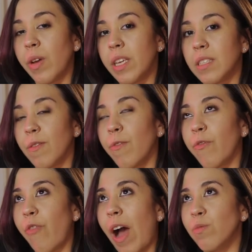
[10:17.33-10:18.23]
is
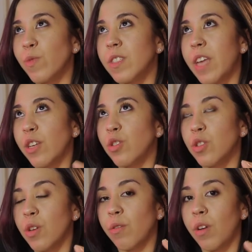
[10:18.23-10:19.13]

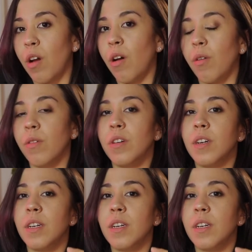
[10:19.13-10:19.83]
foundational